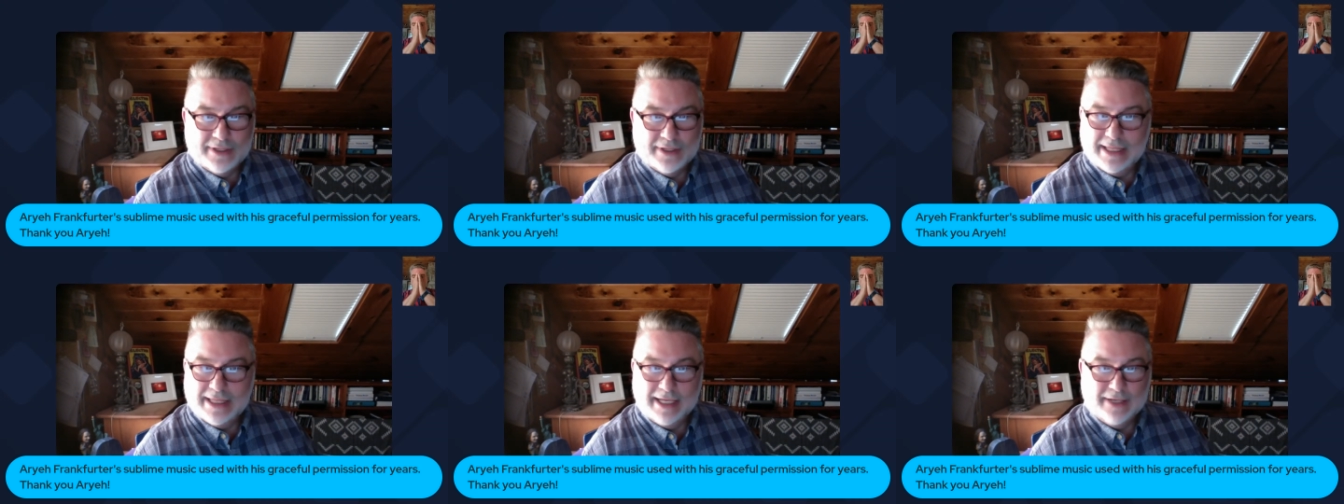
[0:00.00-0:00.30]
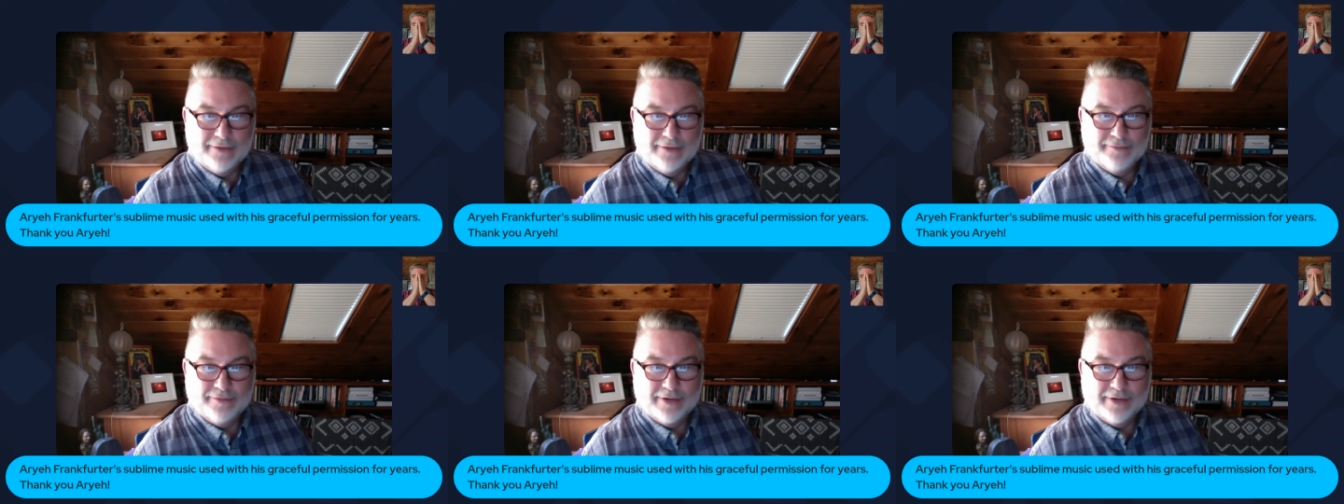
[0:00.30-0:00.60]
Thank
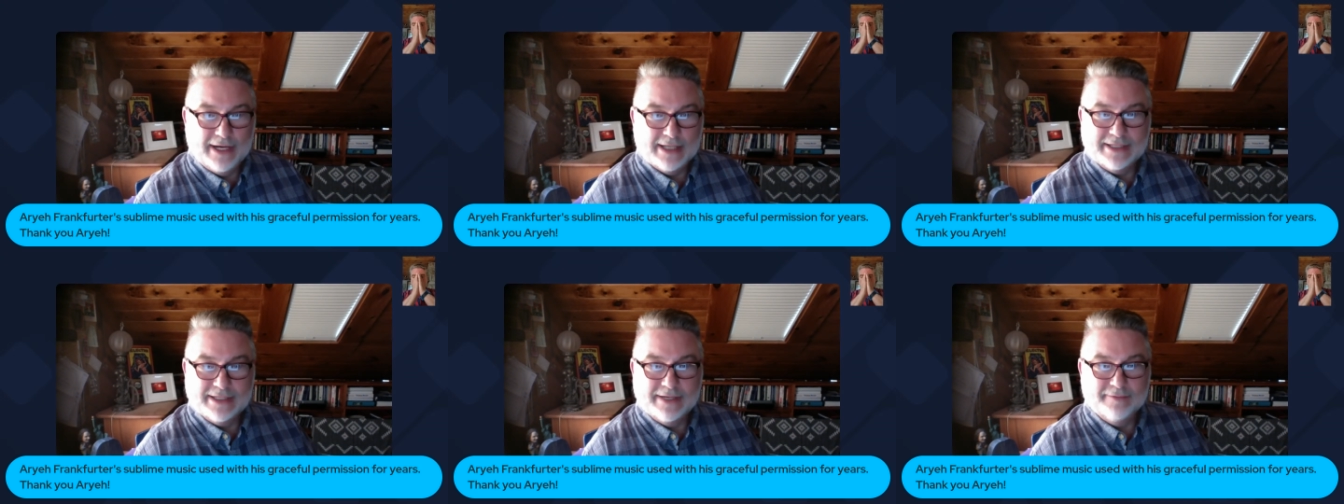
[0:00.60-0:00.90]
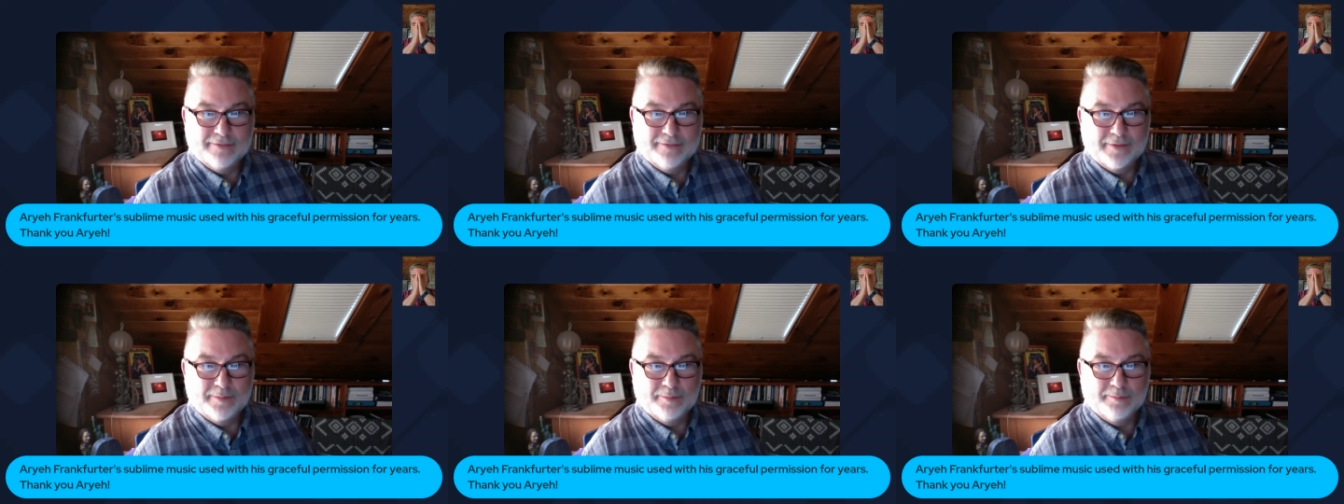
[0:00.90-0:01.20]
you for asking
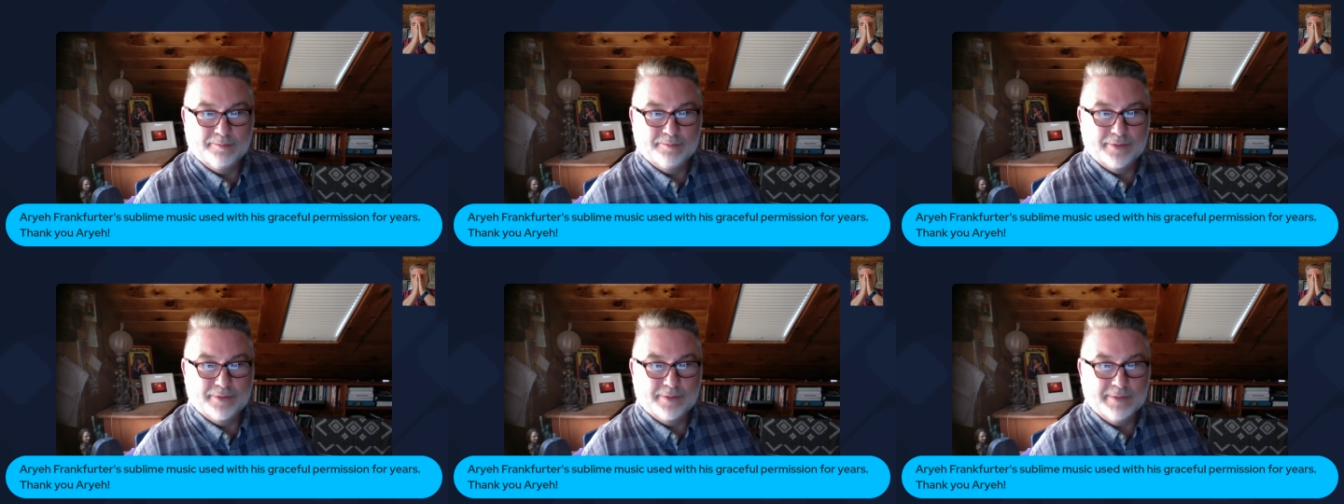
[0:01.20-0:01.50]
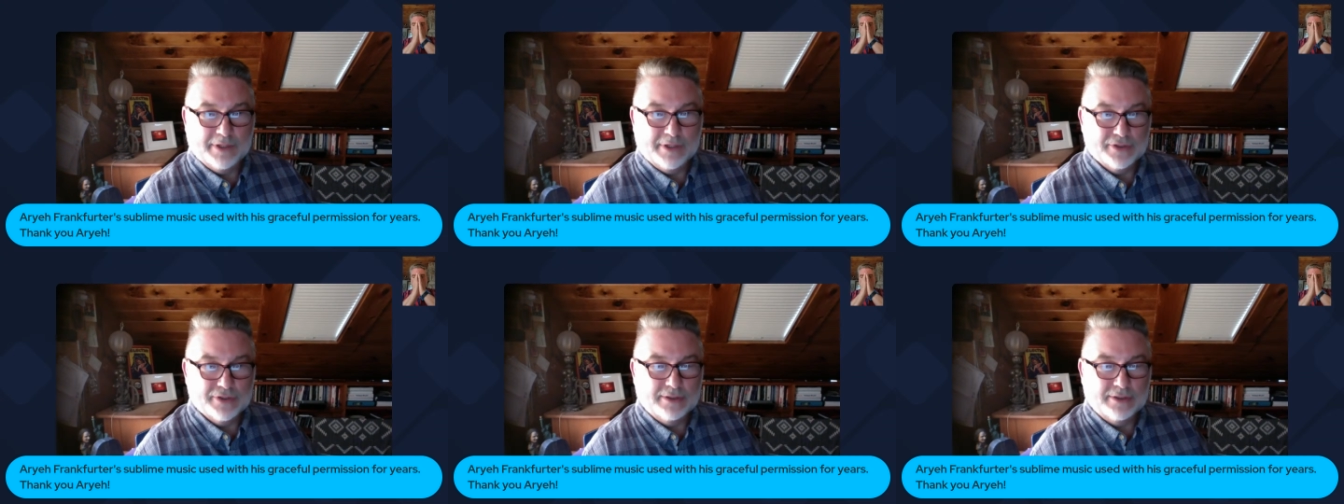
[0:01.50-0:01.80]
for
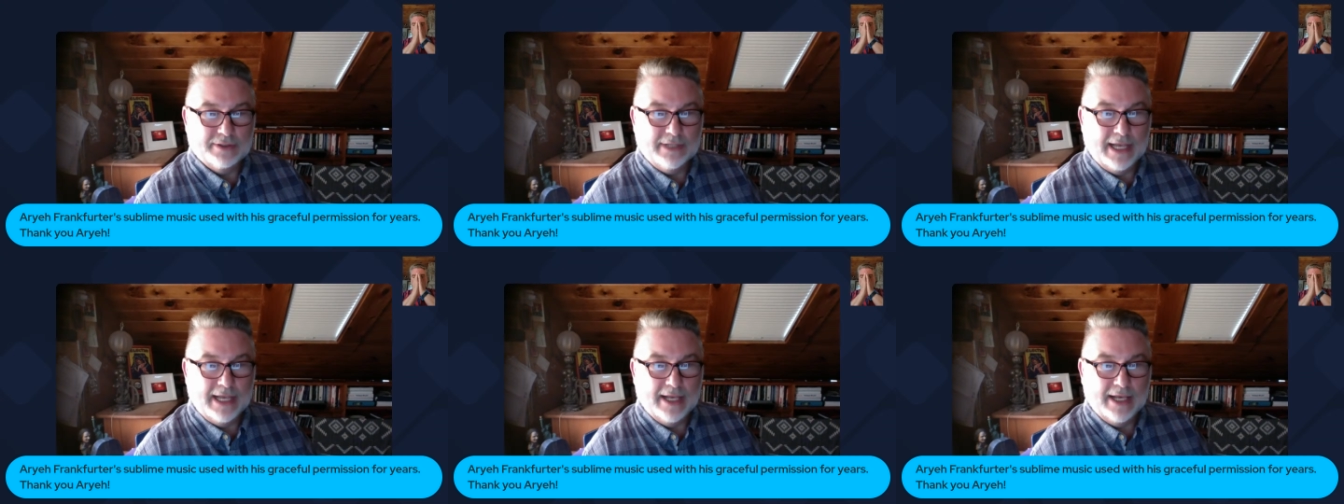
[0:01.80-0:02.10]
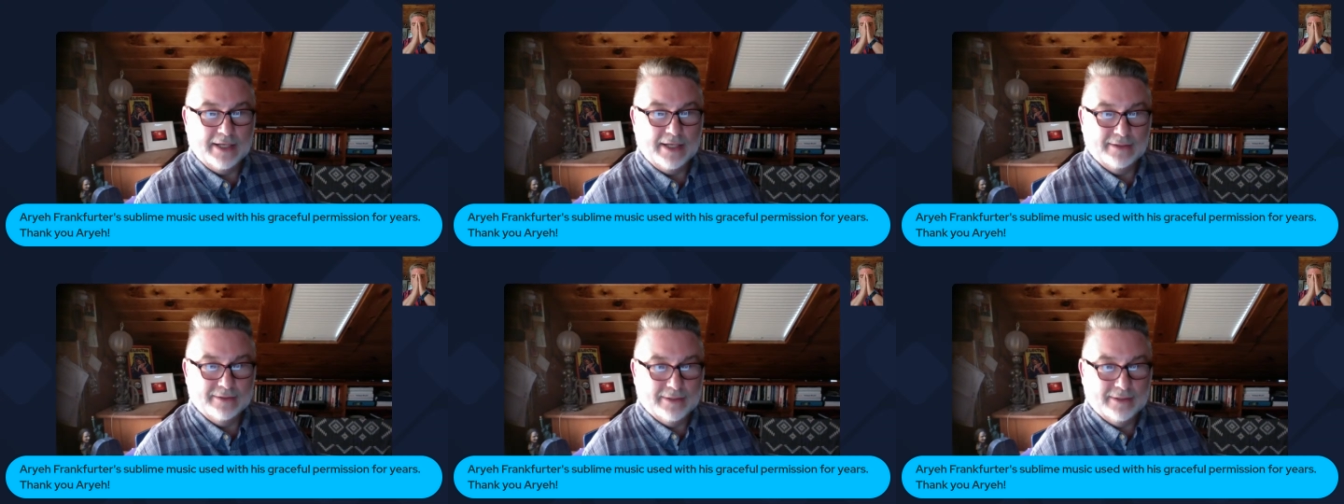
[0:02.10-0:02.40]
permission,
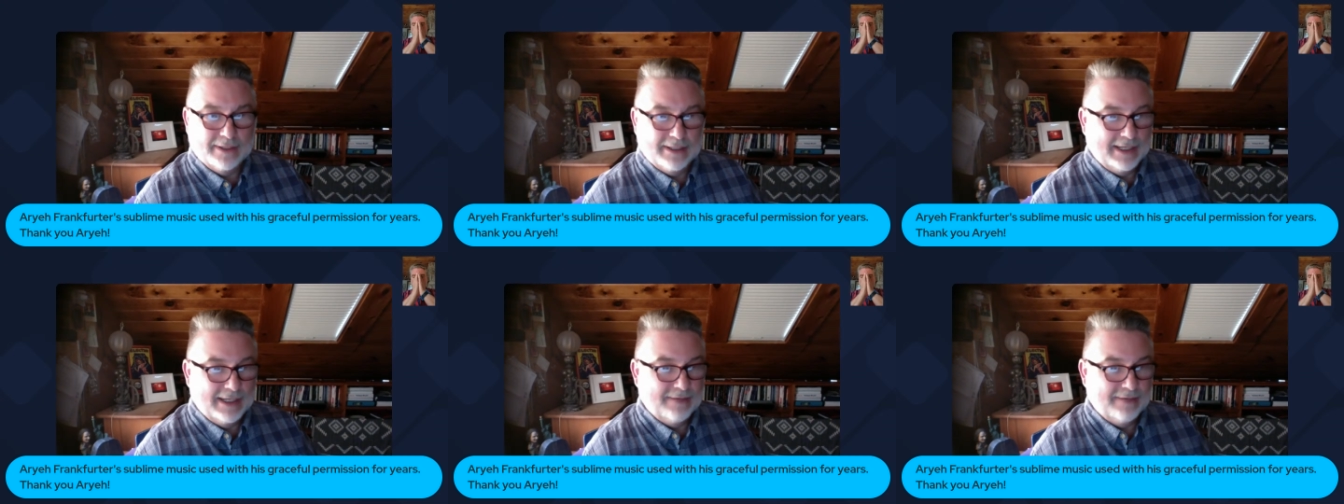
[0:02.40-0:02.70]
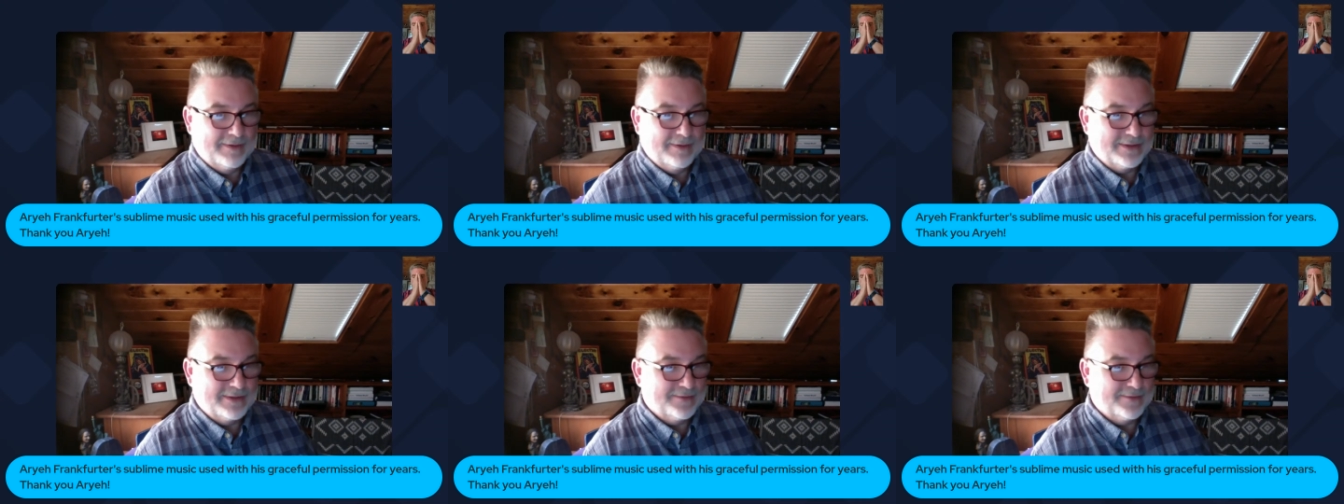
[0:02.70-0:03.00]
and
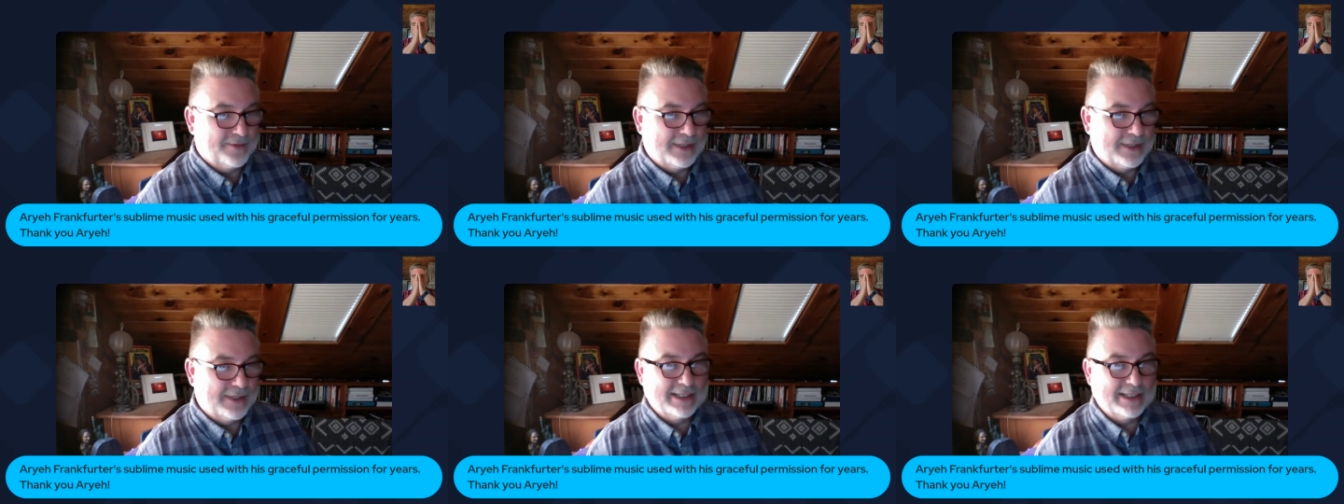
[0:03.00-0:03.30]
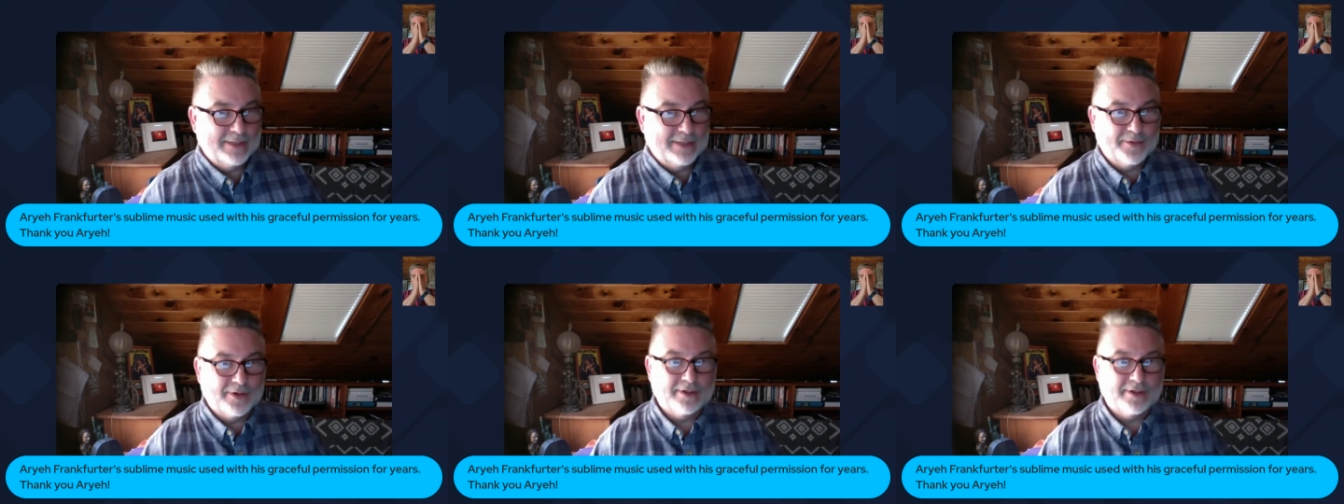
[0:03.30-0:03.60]
if it's for
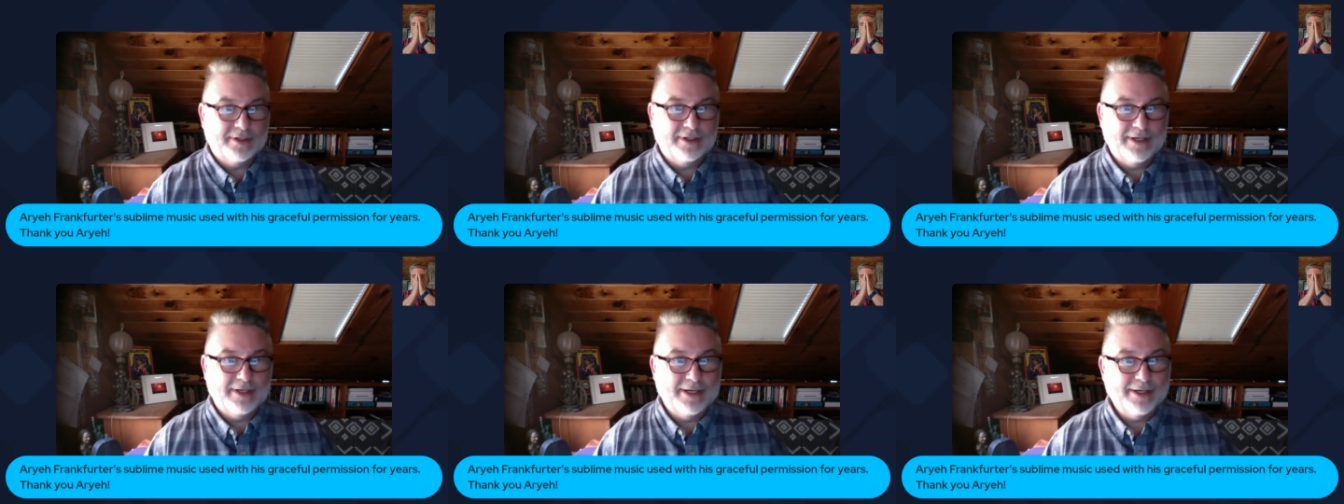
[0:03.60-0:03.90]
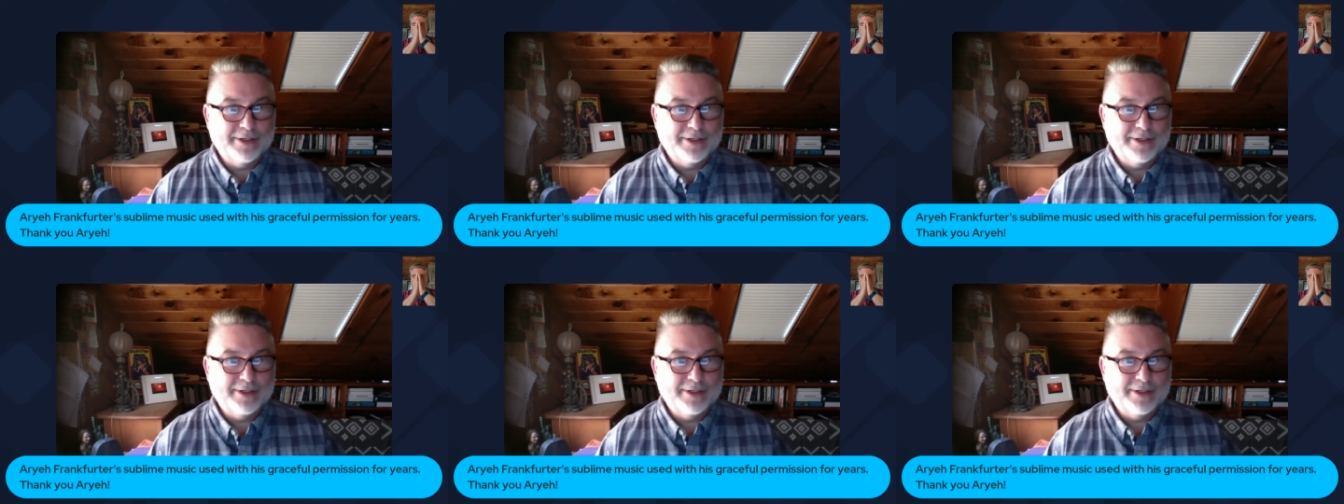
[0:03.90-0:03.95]
healing work,